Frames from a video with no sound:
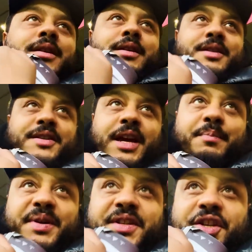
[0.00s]
Same
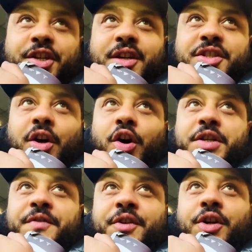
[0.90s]
position as the
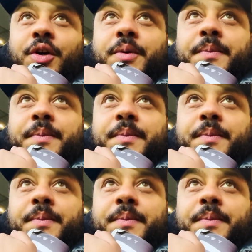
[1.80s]
Oxford goal.